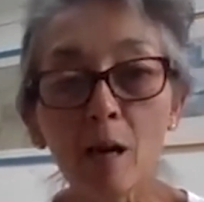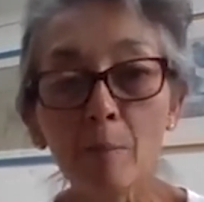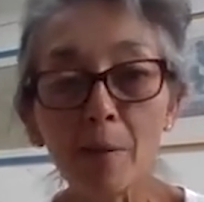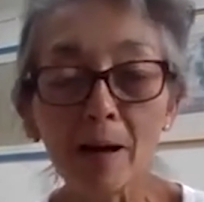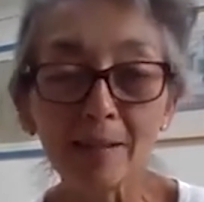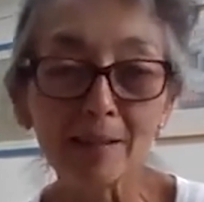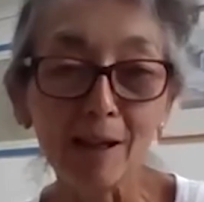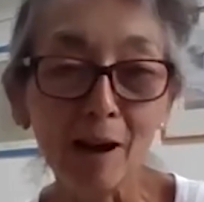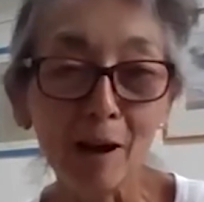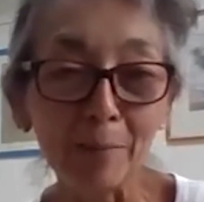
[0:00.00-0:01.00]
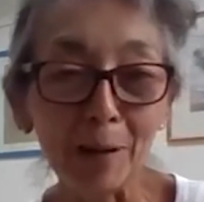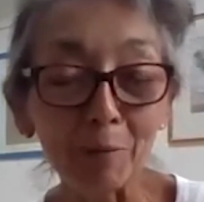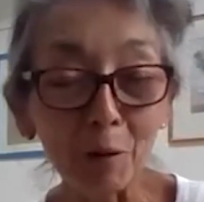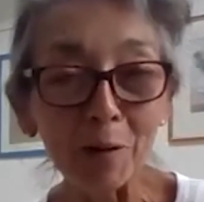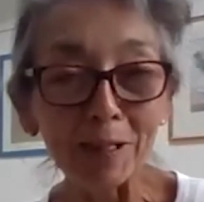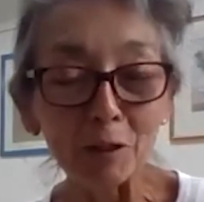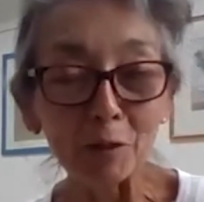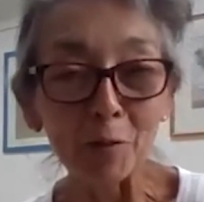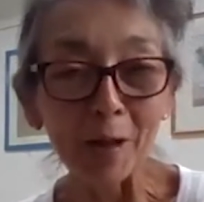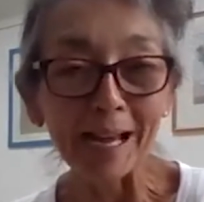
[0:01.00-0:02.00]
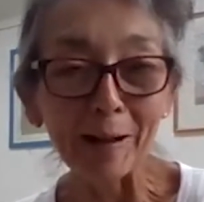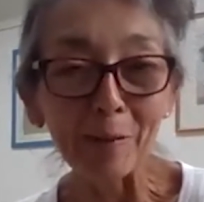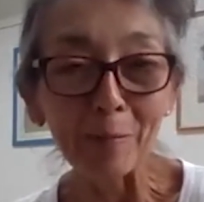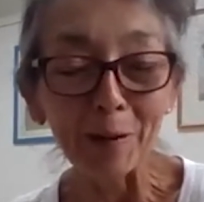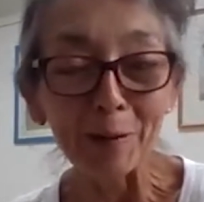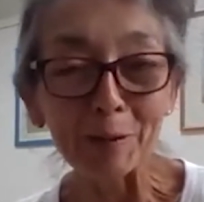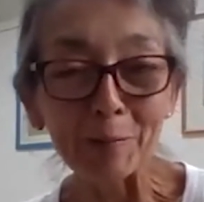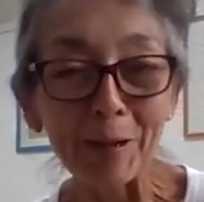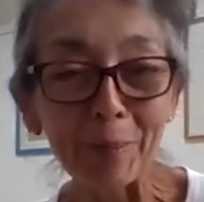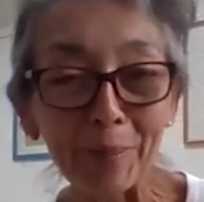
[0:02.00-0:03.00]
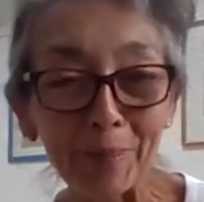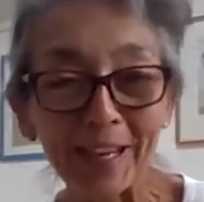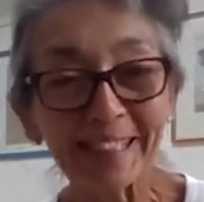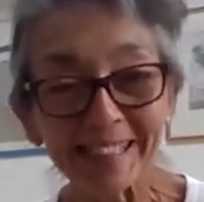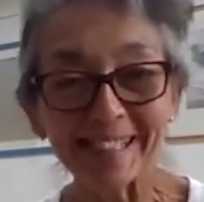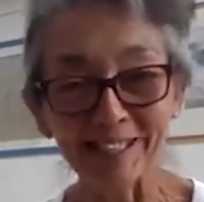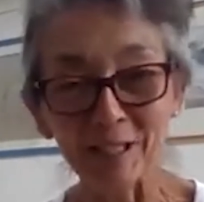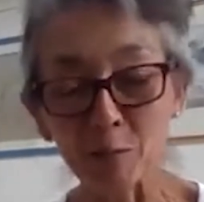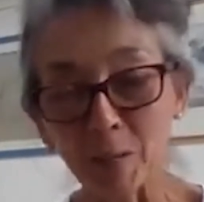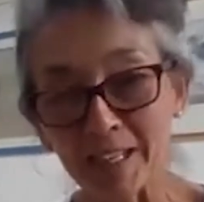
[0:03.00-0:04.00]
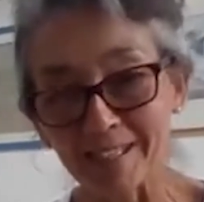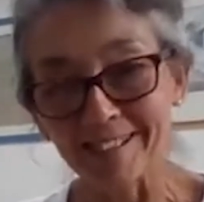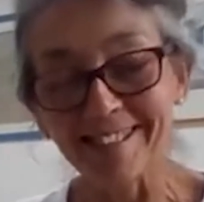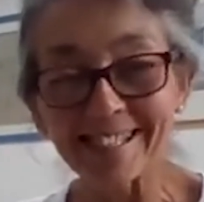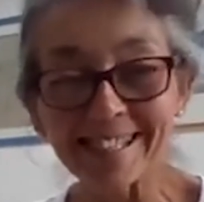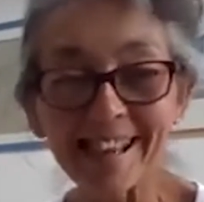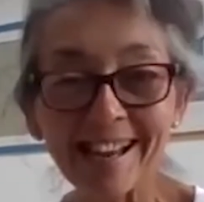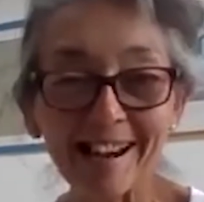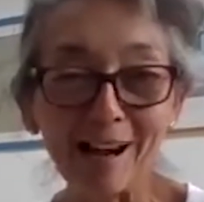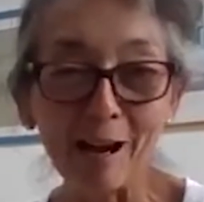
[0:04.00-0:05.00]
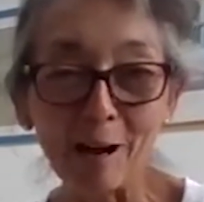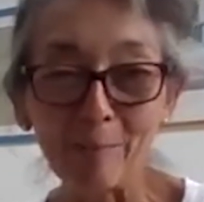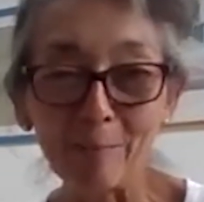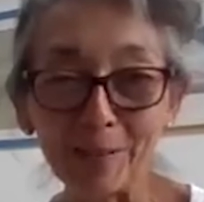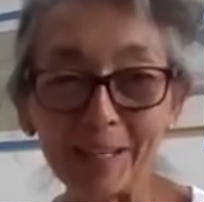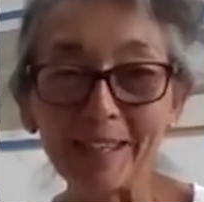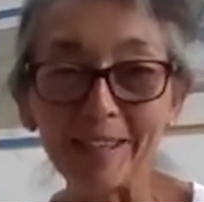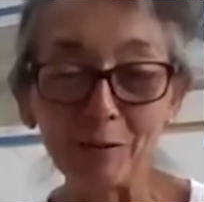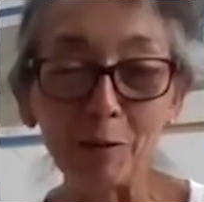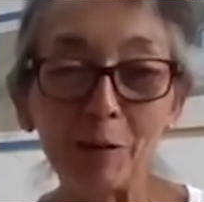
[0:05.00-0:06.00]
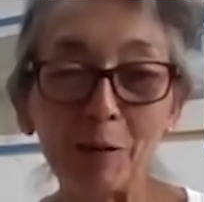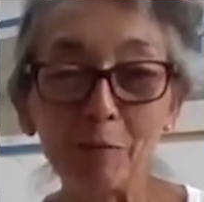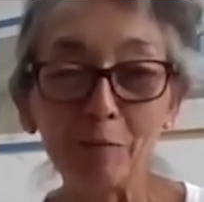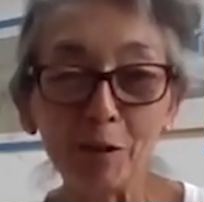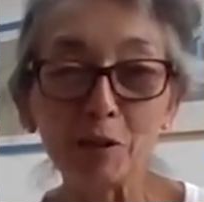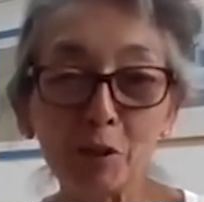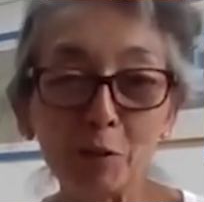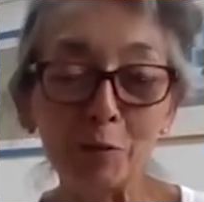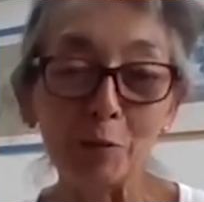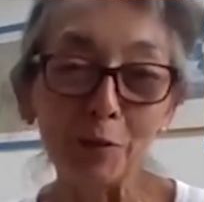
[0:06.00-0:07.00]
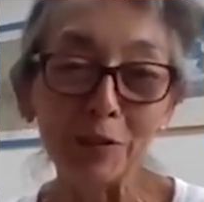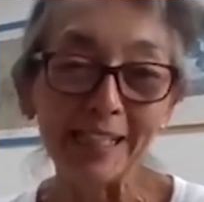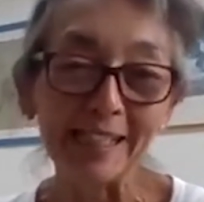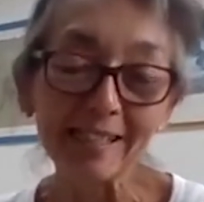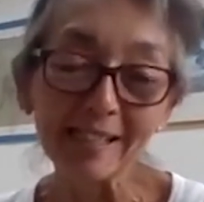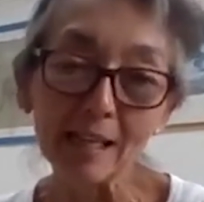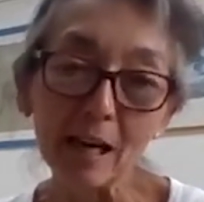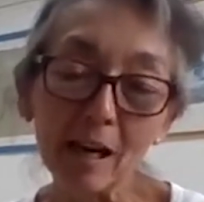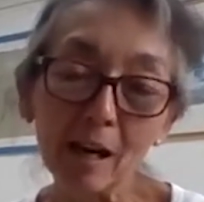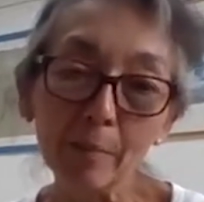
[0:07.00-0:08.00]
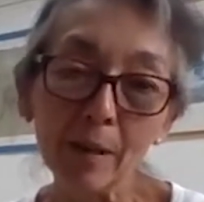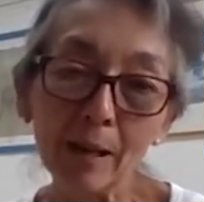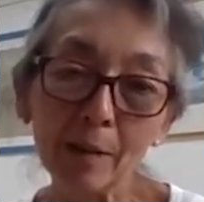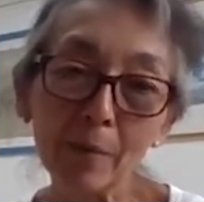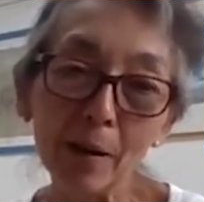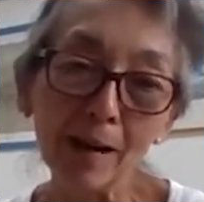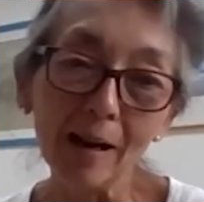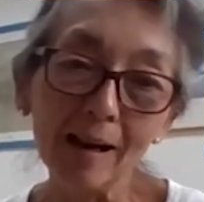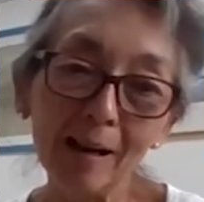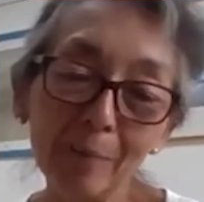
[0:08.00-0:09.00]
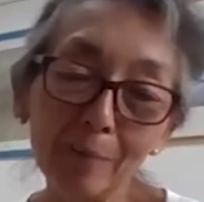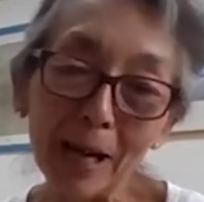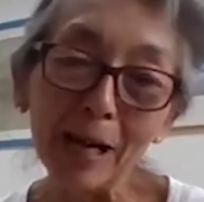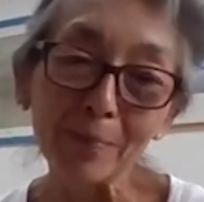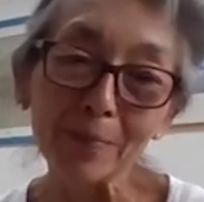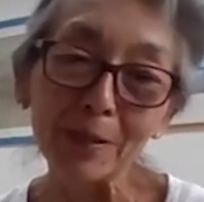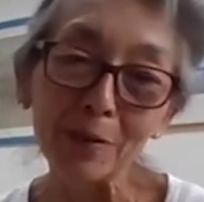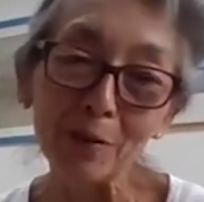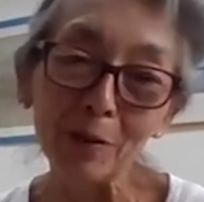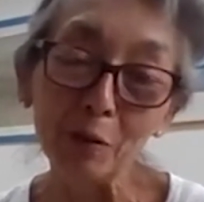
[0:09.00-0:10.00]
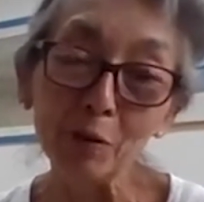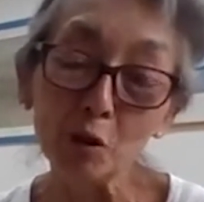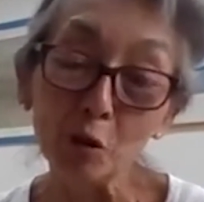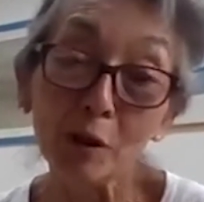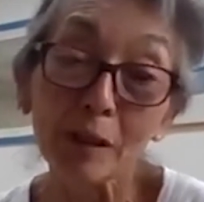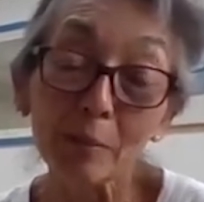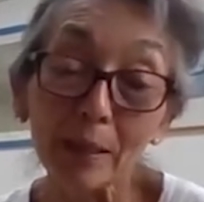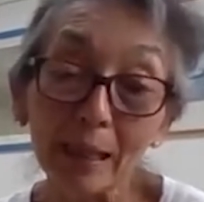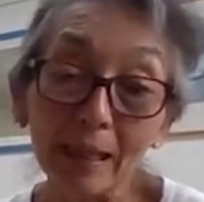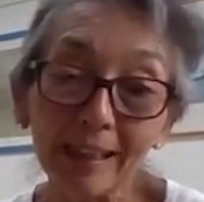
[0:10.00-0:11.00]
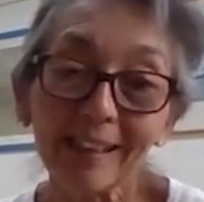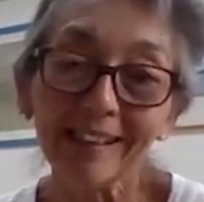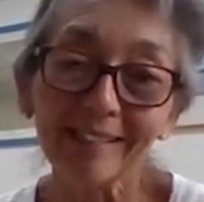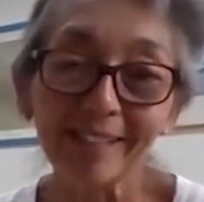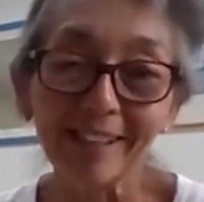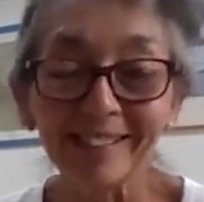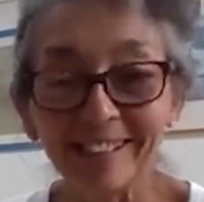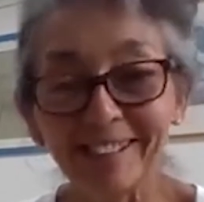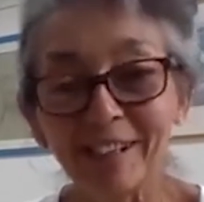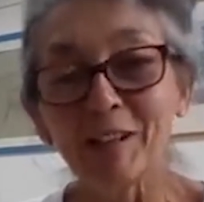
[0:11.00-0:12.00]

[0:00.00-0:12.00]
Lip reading: But I'm not quite sure how one goes about thanking speakers if through a virtual audience. But perhaps you can all join me in thanking